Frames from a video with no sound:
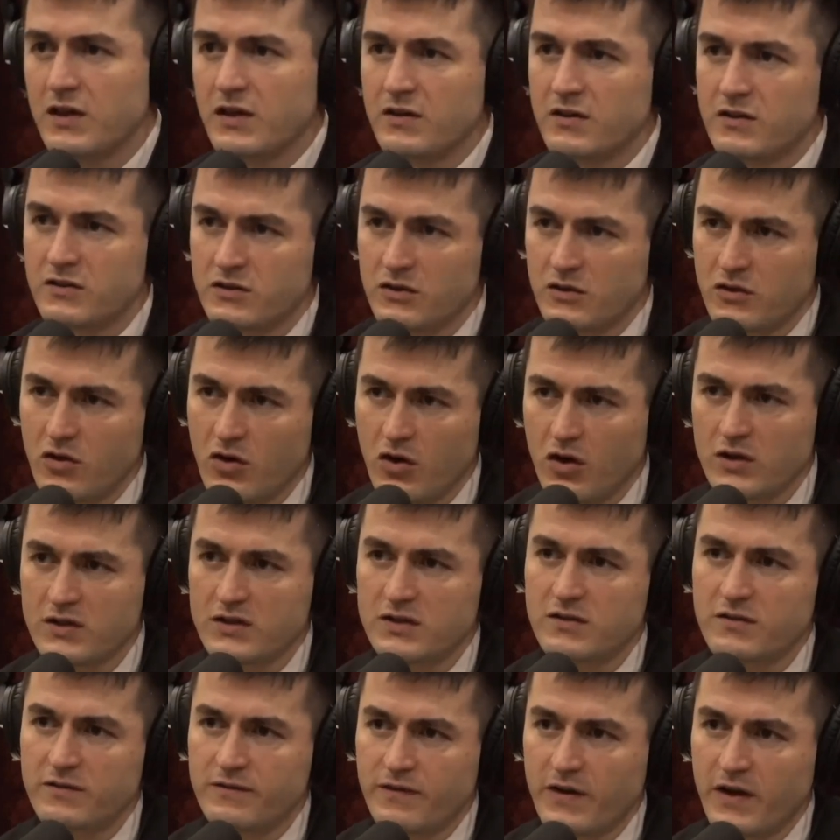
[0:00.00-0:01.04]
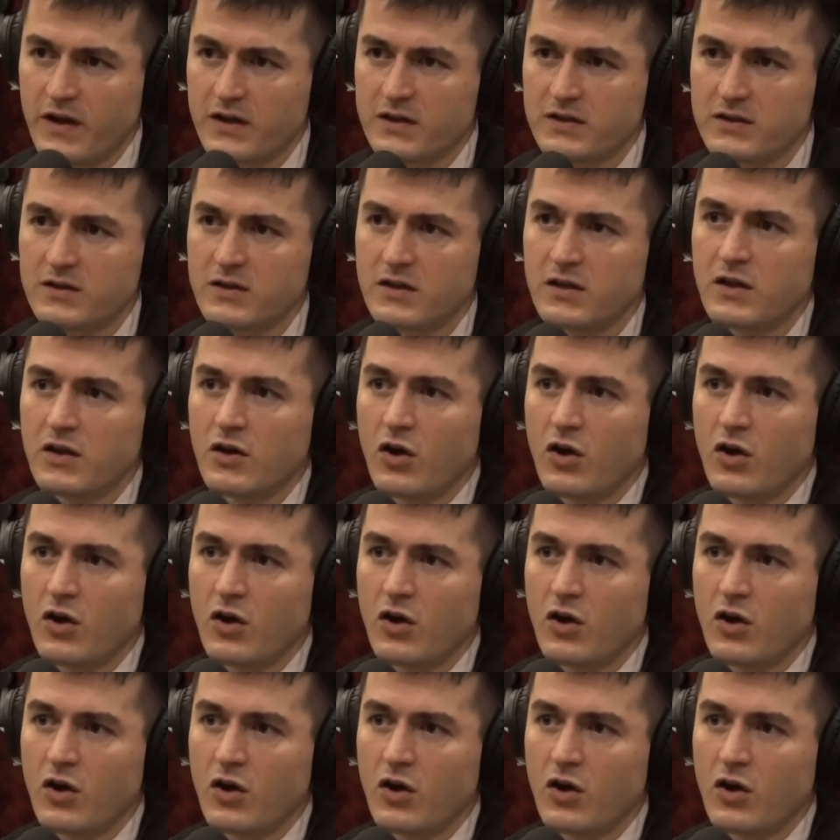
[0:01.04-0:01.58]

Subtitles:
There's a cause and effect.